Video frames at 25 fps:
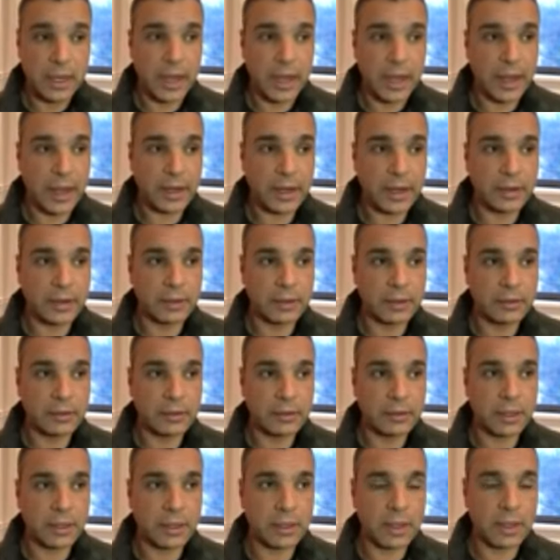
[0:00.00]
And
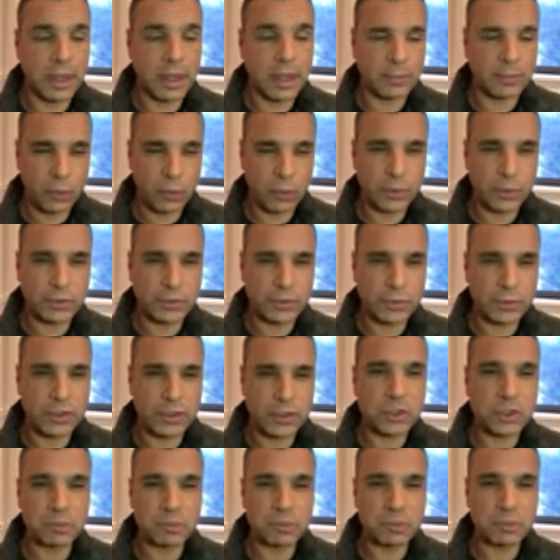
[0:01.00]
uh, I'm going to
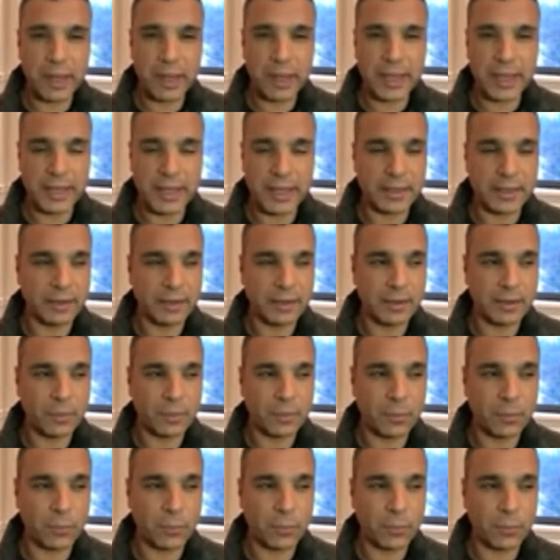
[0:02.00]
explain
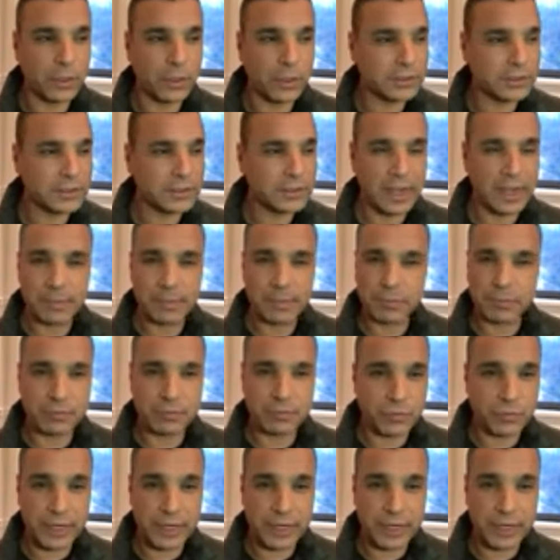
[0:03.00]
what type
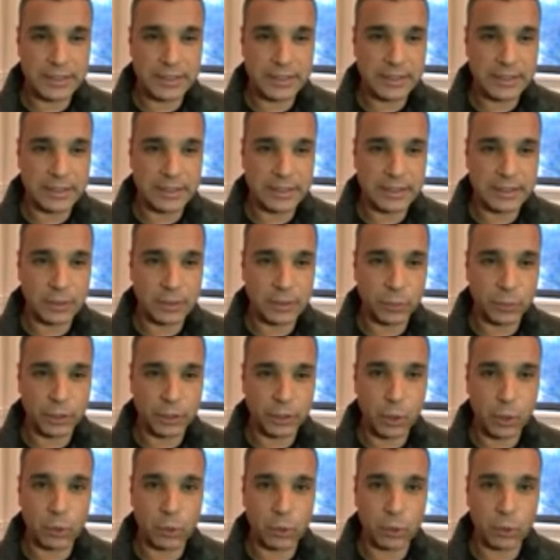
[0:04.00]
of race is it that we're
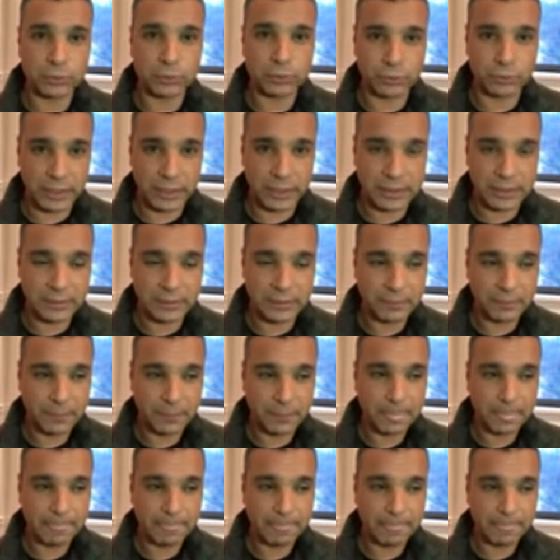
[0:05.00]
called to run?
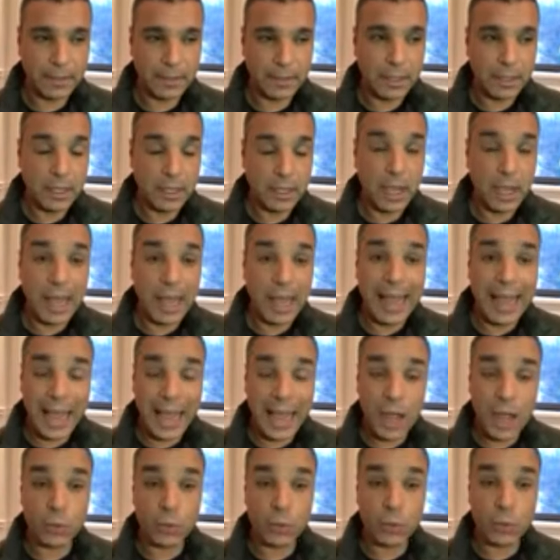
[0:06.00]

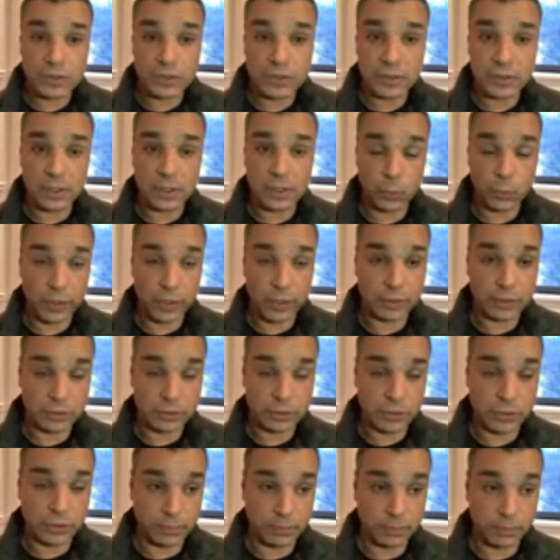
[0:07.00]
How is it that we are
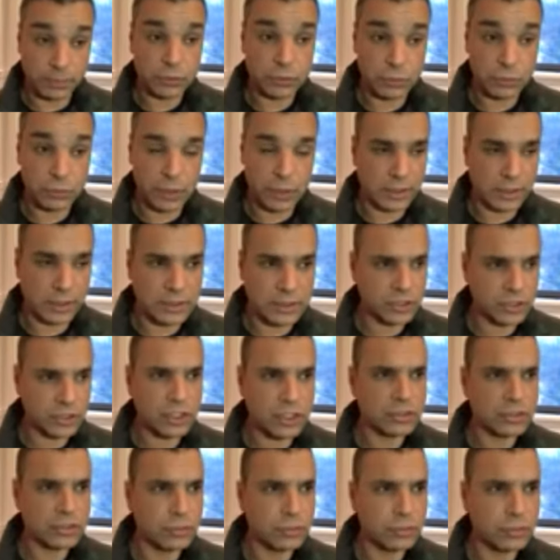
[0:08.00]
supposed to run? Is it
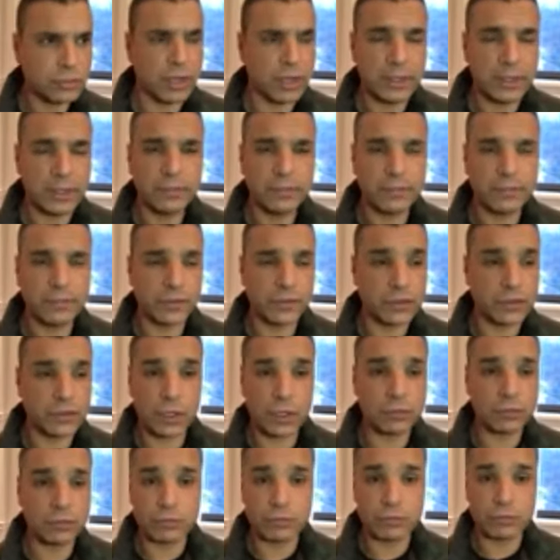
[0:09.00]
just to run for the
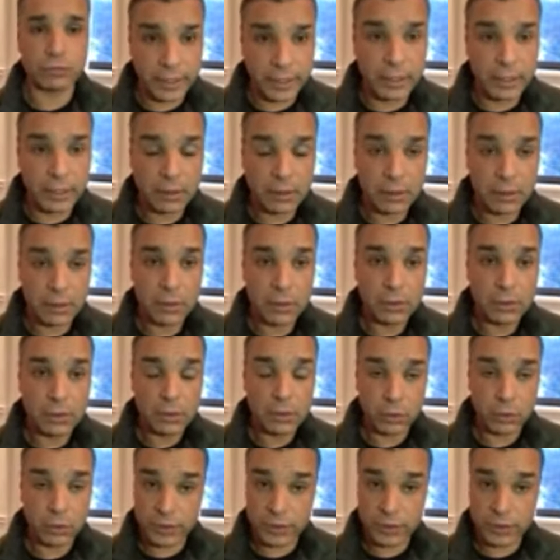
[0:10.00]
sake of running?
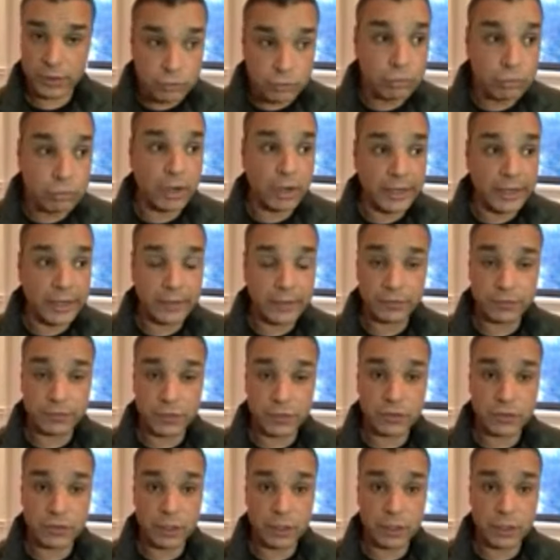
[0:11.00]
Or is it running for
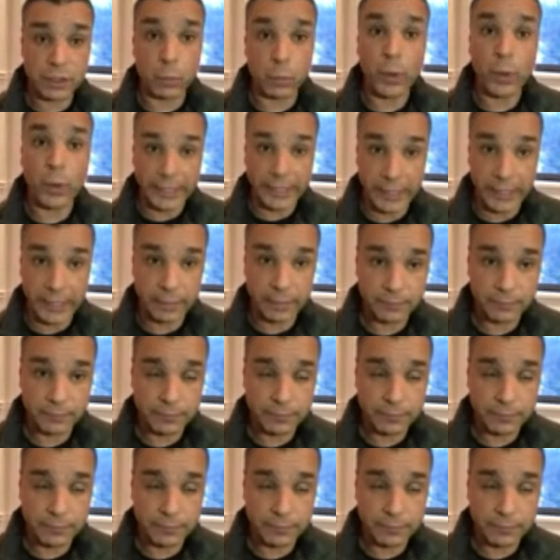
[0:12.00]
the sake of winning?